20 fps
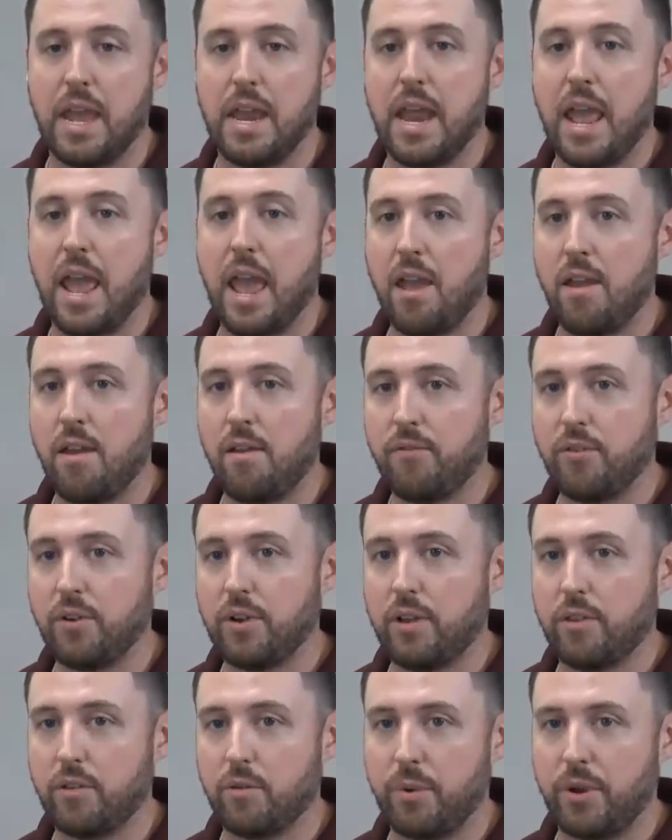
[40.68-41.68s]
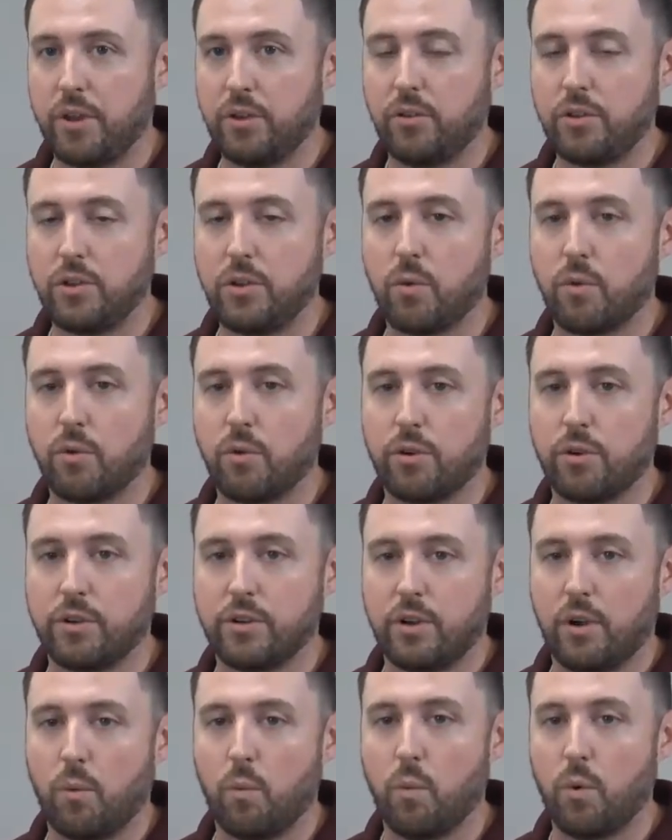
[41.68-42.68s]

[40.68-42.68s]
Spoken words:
And every other bundle you order,